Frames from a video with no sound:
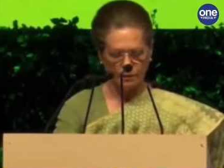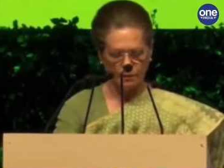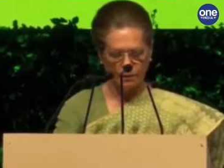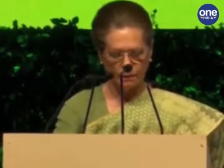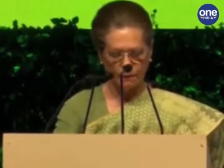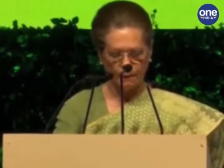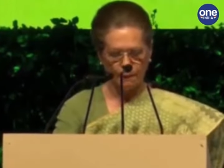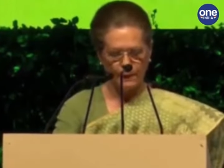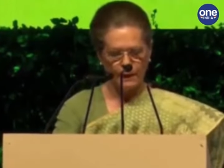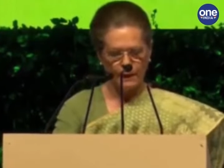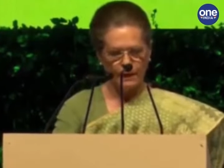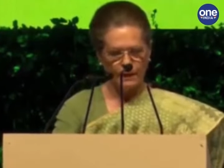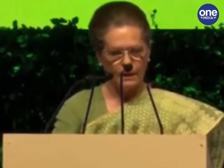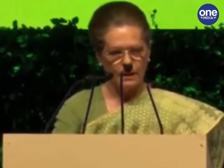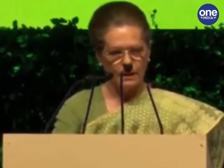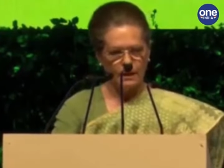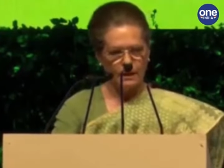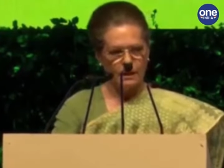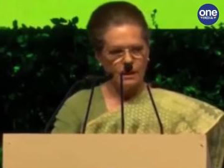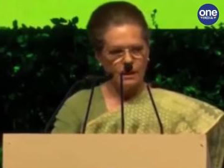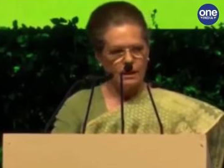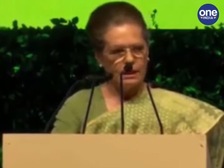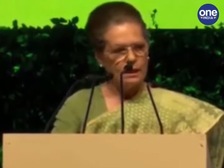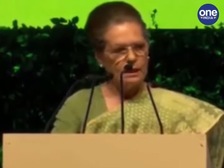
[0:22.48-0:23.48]
This is the
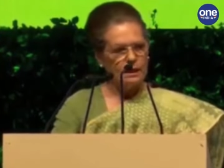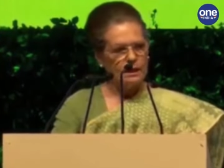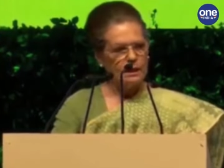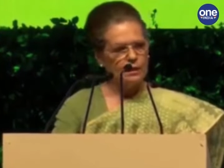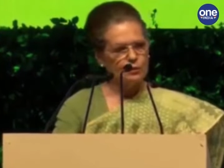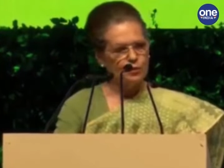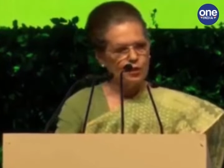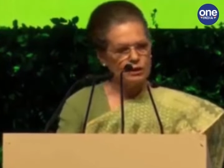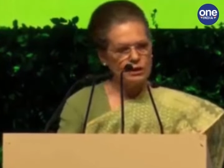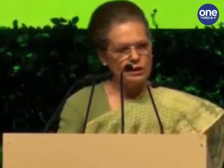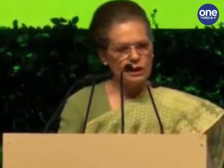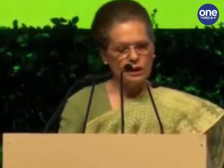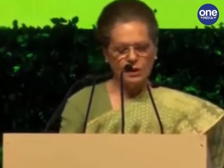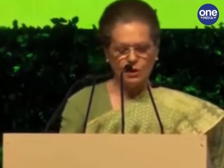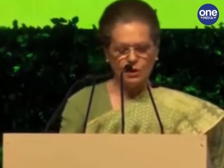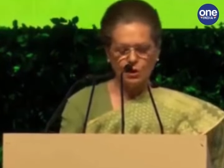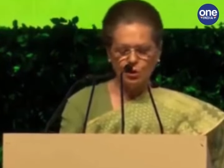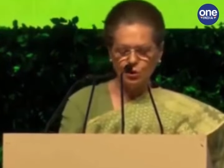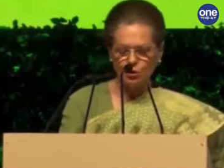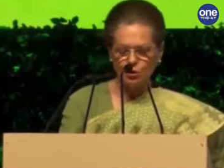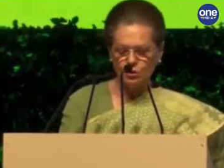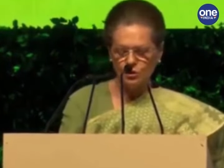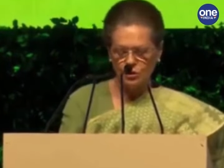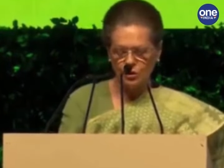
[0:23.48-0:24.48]
first public speech of
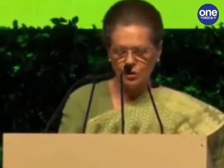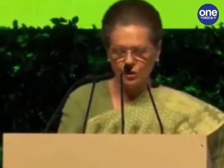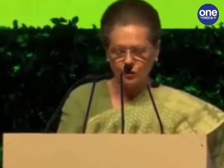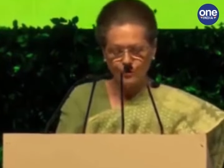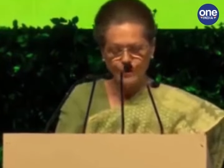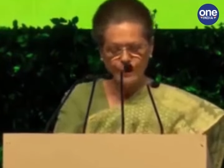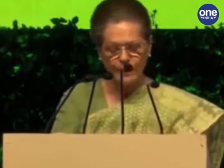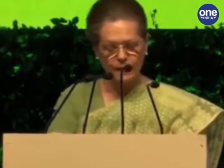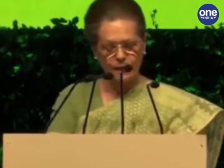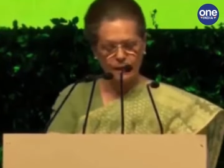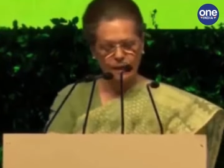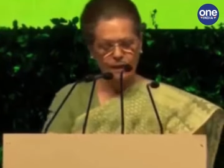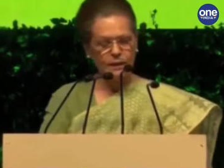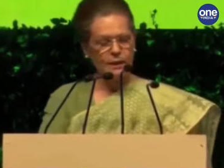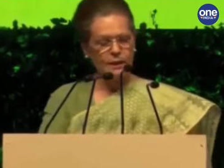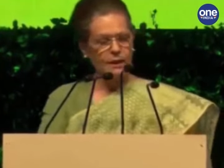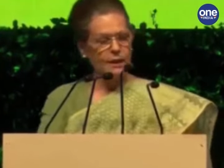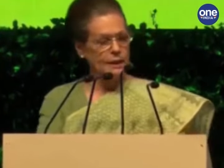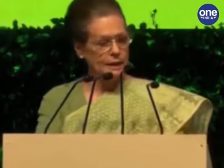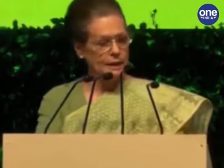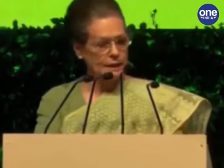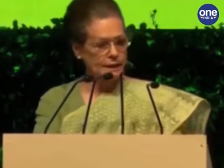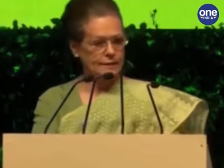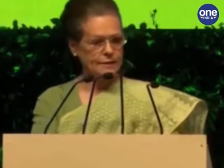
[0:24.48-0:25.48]
Sonia Gandhi after
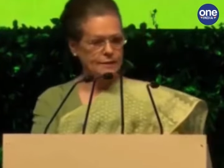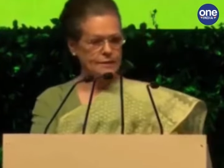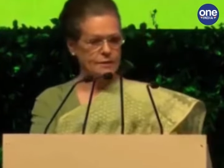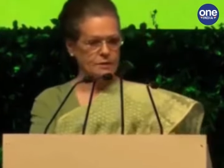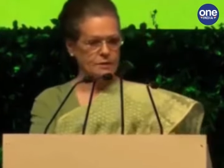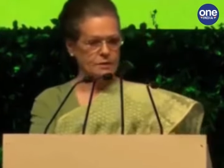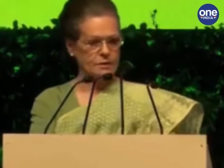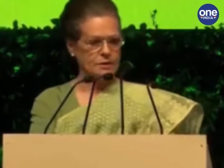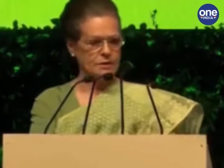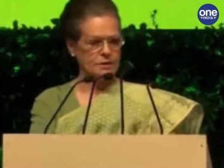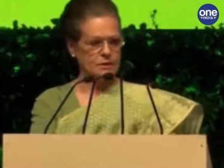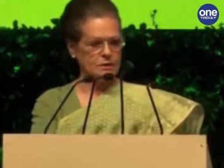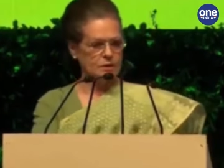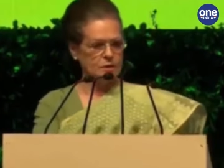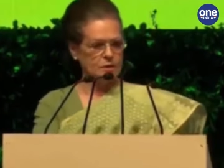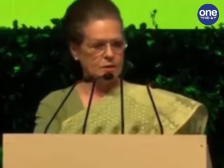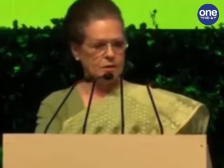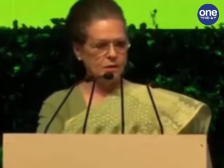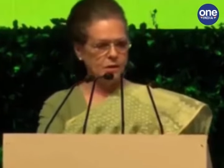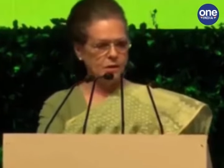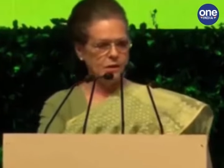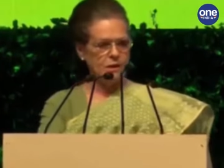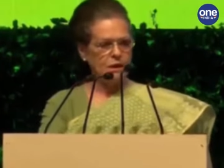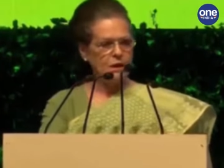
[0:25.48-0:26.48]
taking over as the Congress
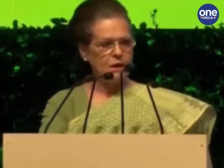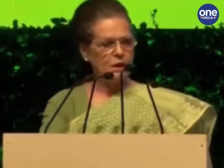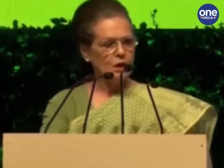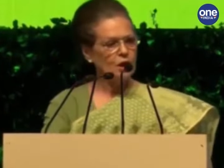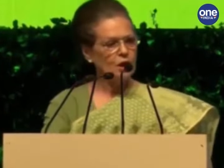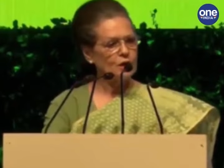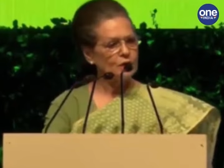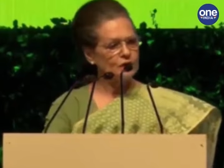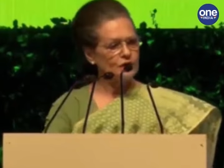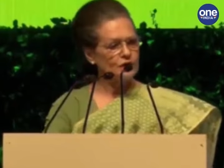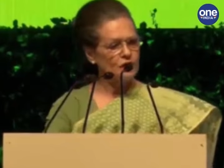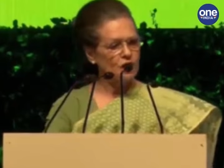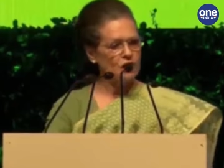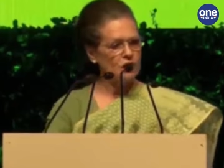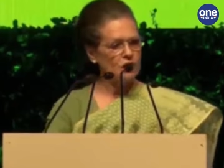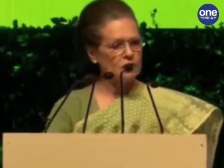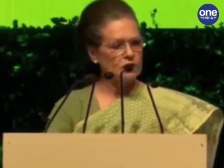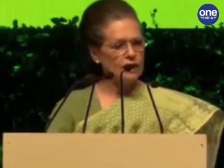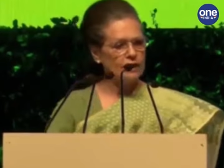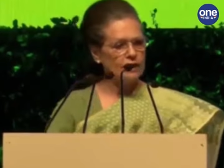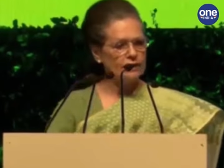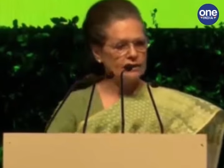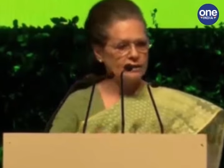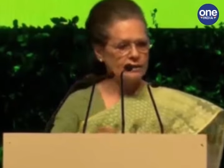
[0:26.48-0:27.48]
interim president
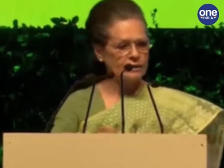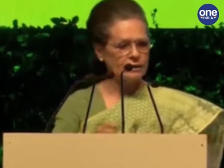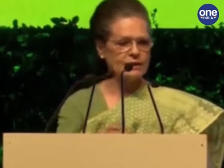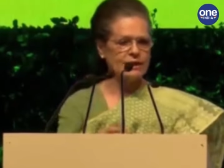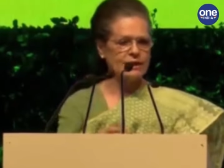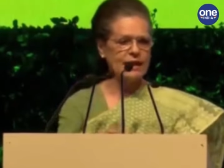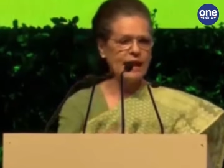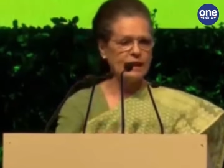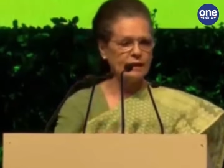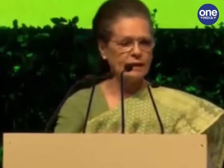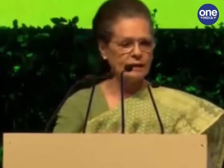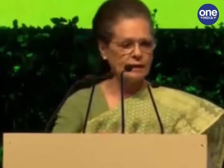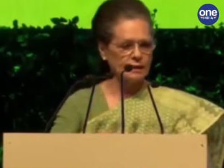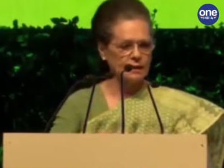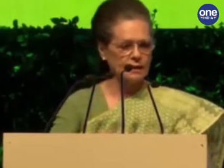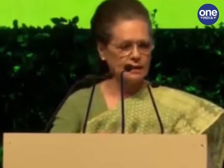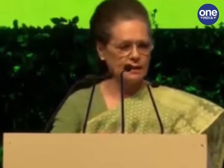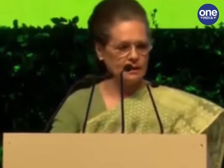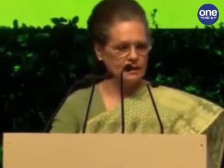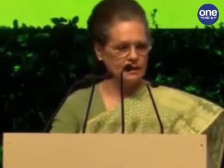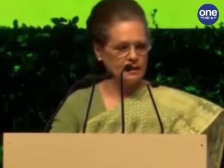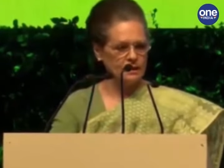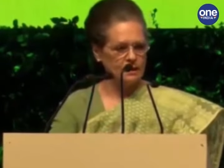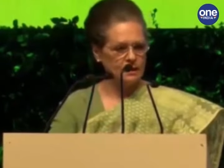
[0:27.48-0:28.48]
earlier this month.
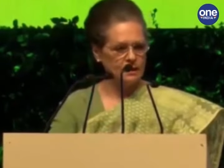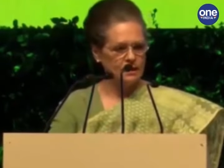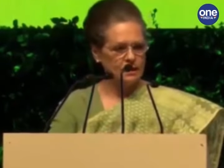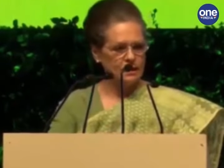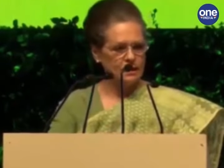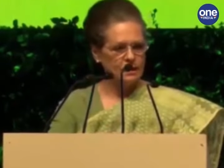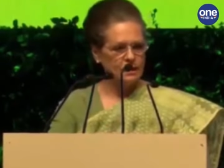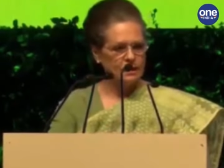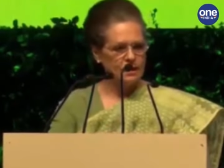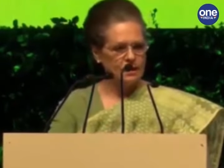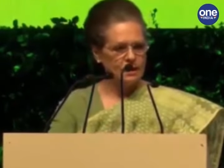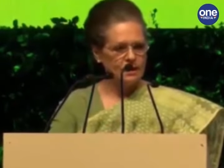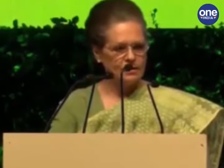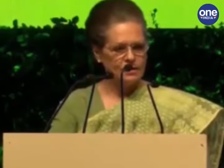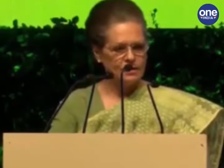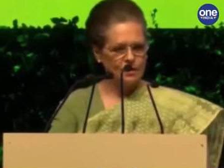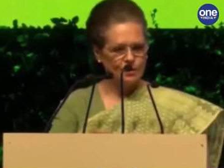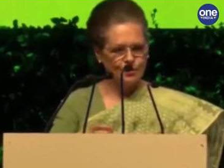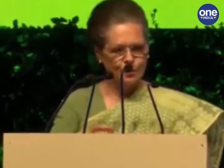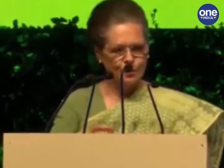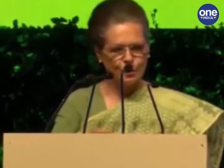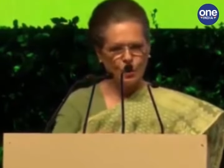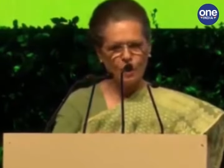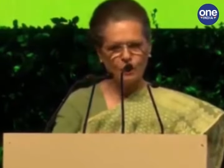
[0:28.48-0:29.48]
The event took place in K.R.
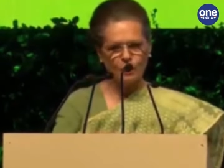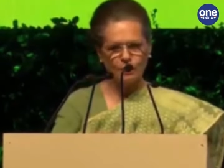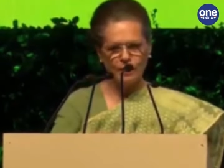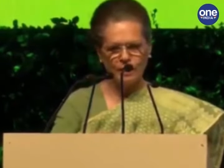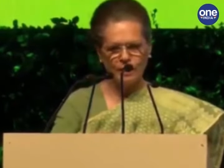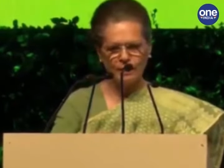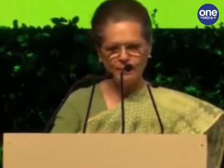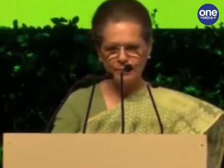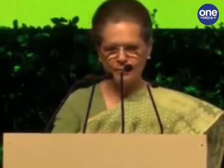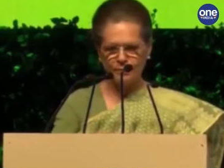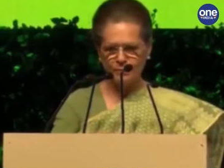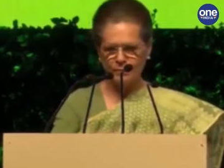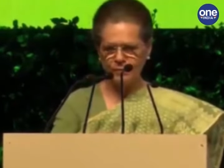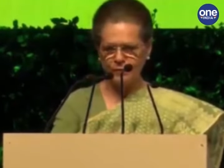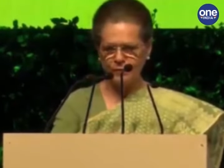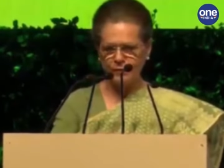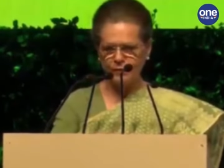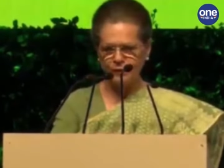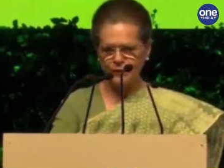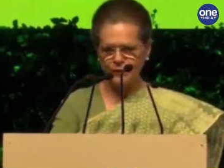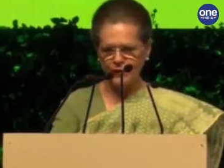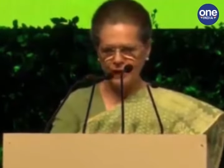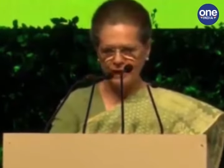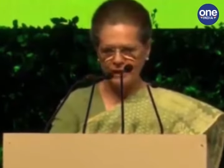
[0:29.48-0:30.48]
Yadav Indoor
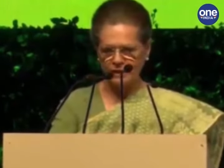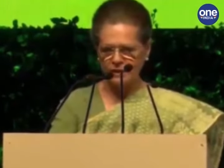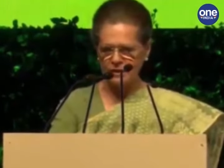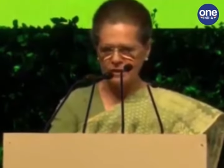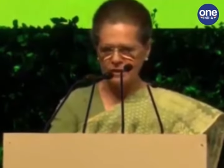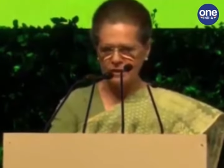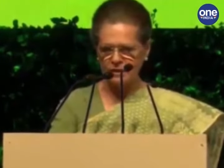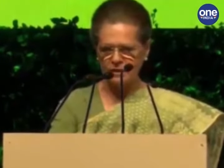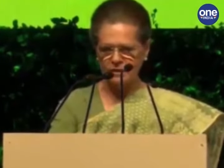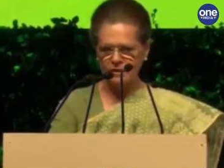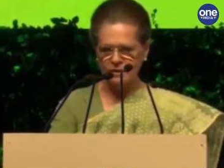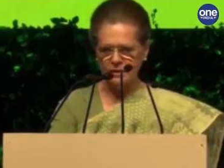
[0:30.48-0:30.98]
Stadium in Delhi.